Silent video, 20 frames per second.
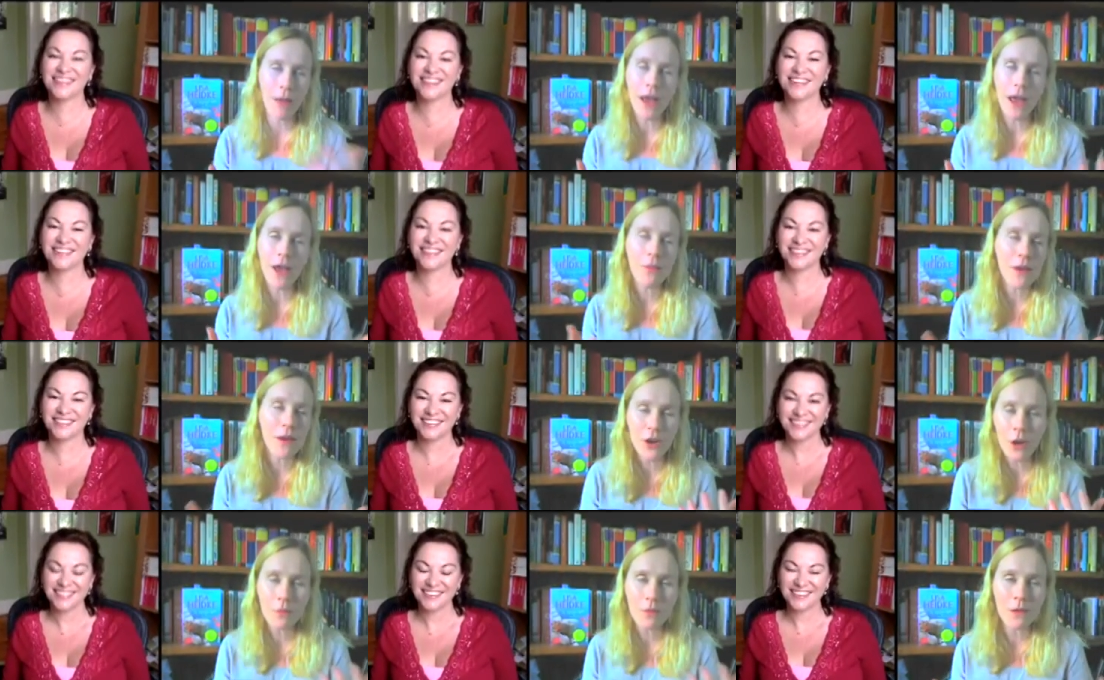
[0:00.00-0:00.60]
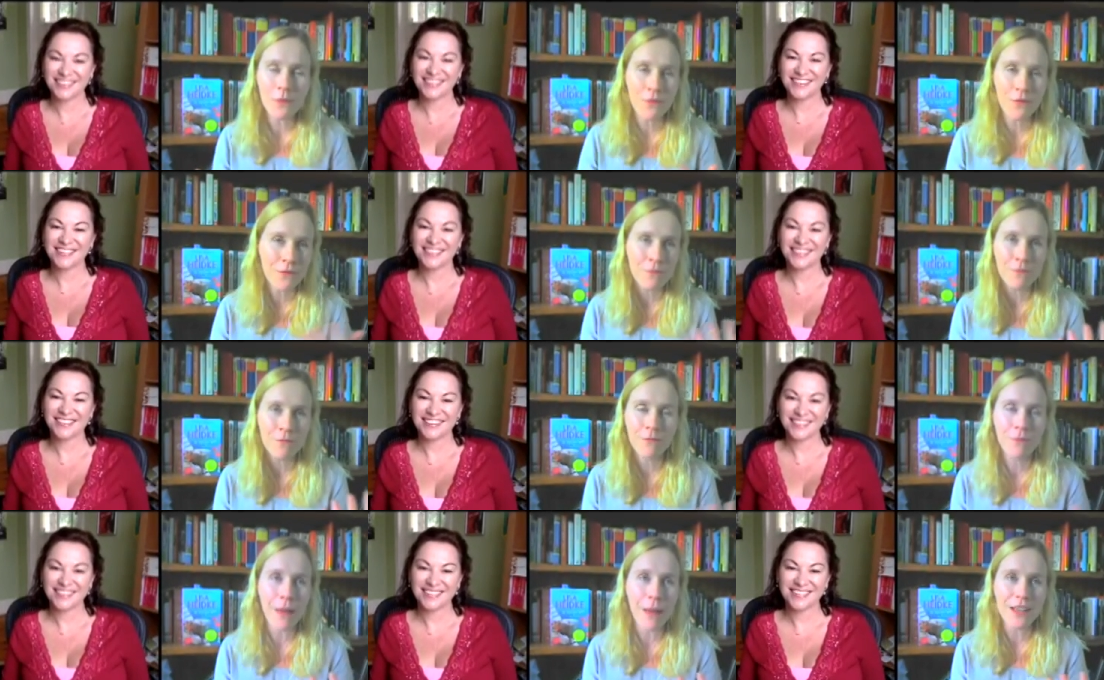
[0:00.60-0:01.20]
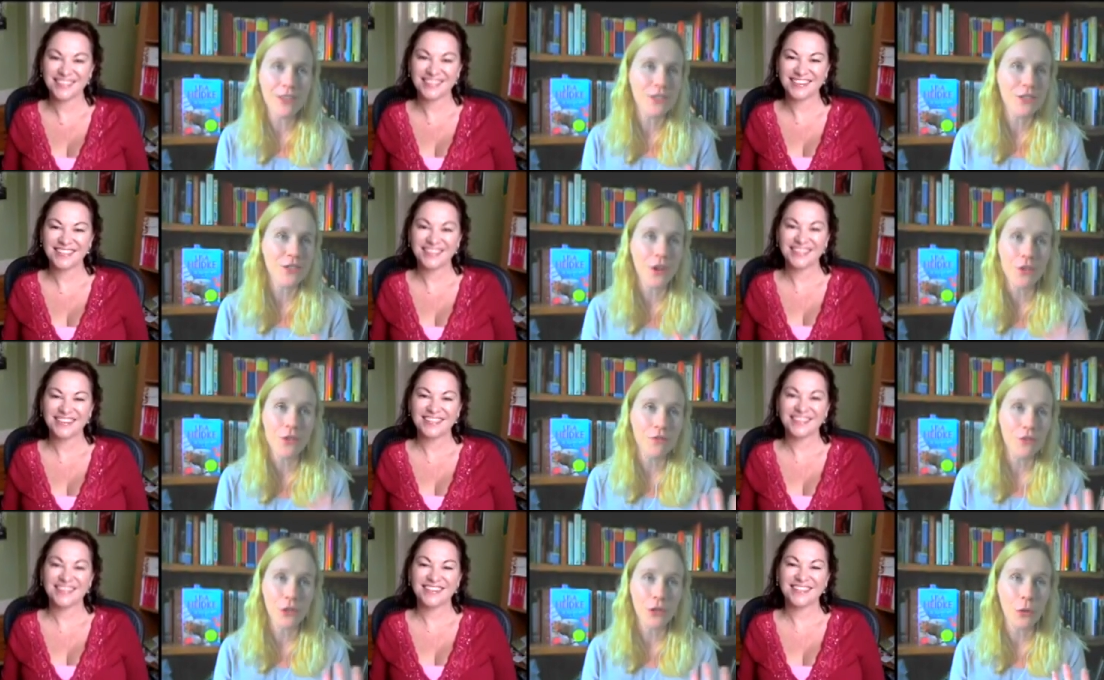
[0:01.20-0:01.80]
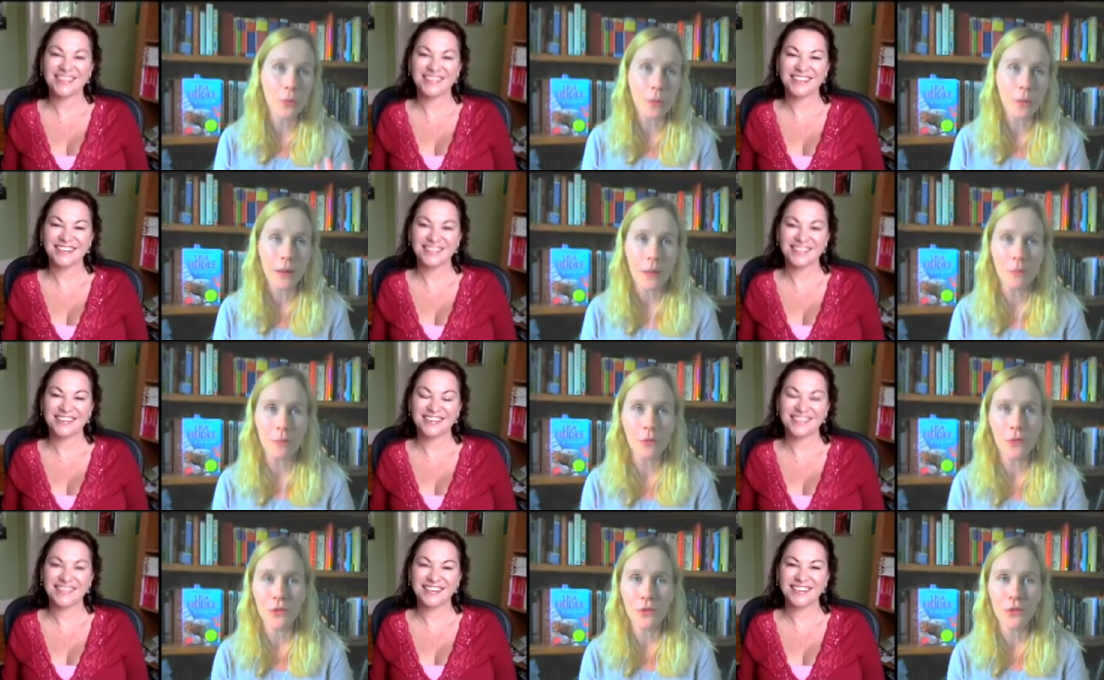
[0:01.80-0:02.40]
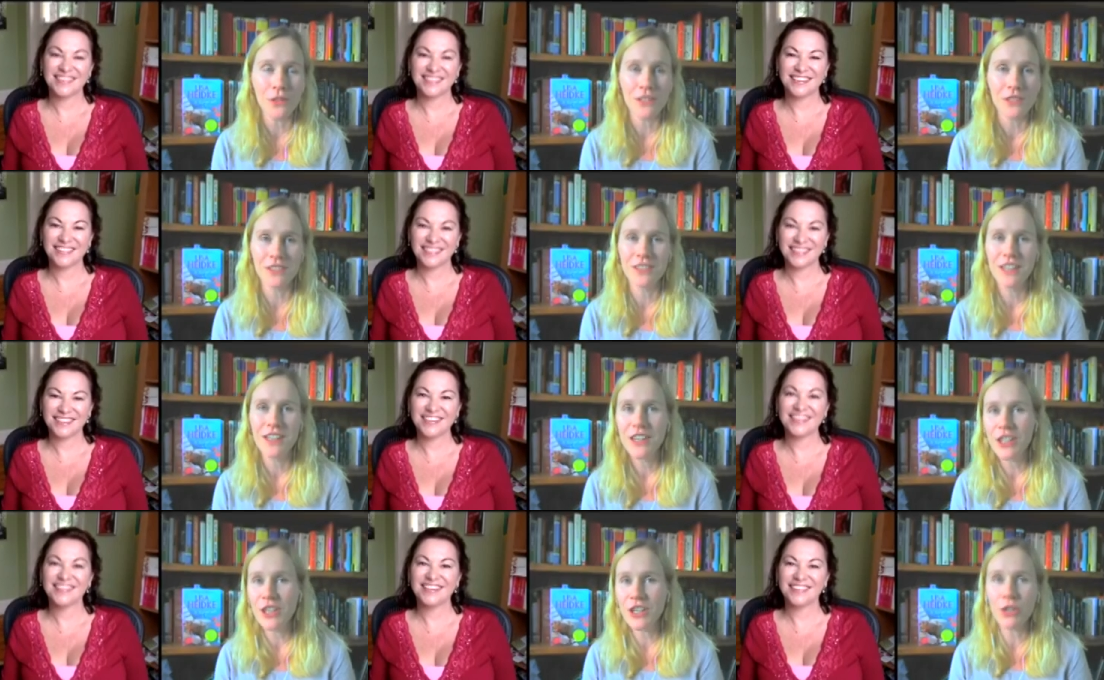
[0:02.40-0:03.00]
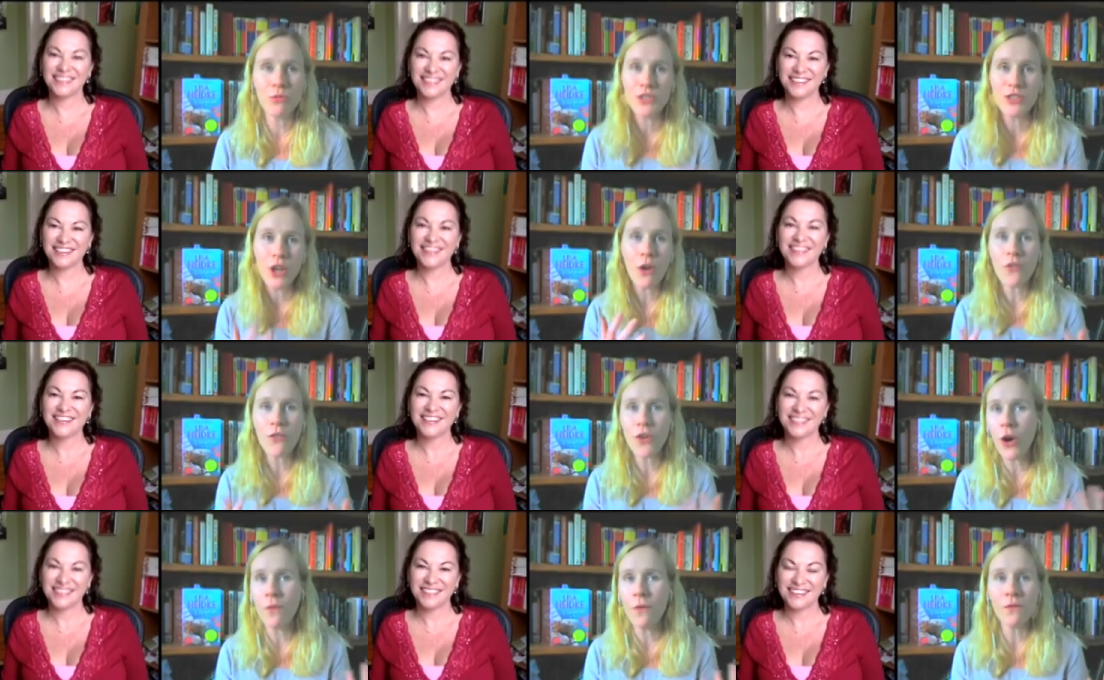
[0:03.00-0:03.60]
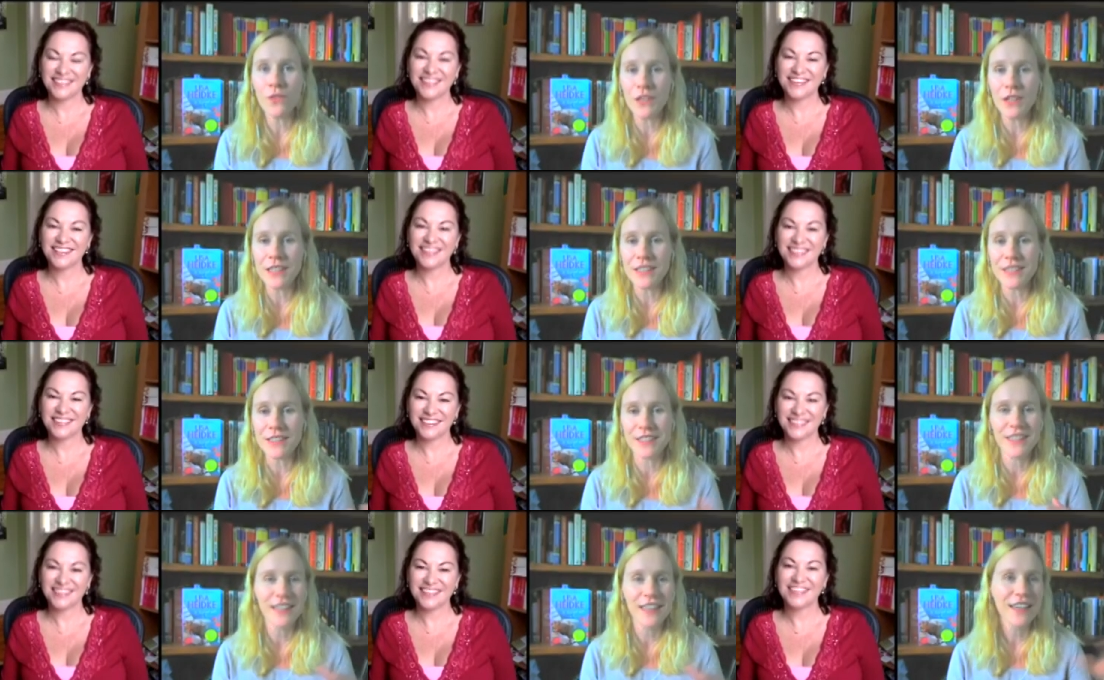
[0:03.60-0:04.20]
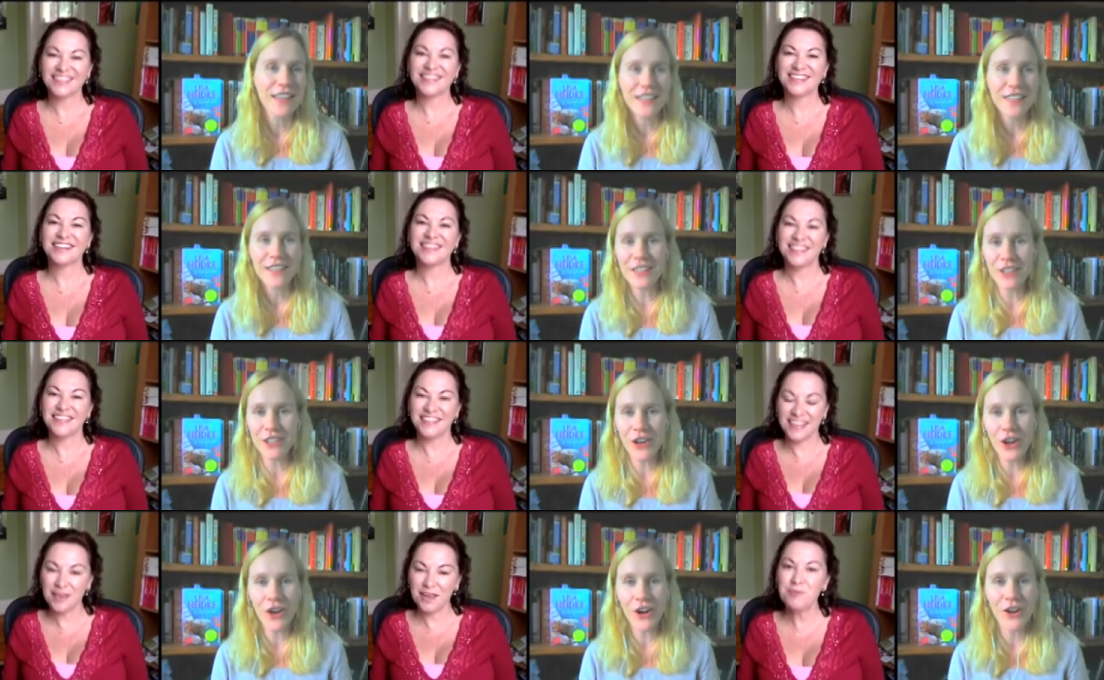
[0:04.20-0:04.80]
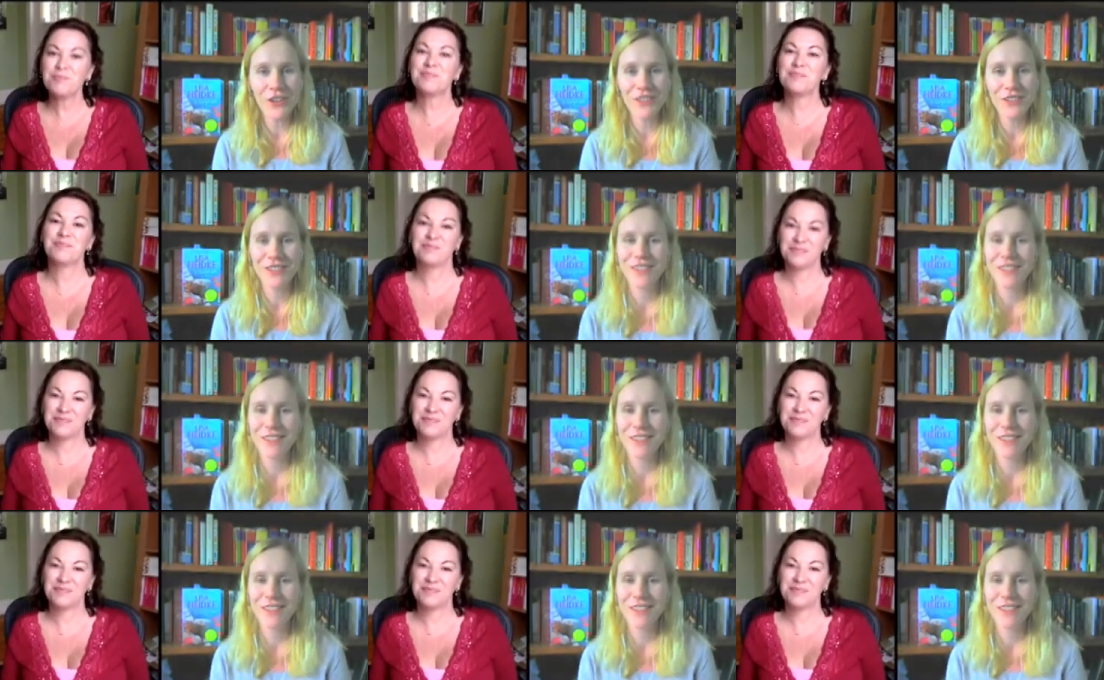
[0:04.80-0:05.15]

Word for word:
Speaker 1: may or may not be based on real people and you can resolve conflicts you know yeah.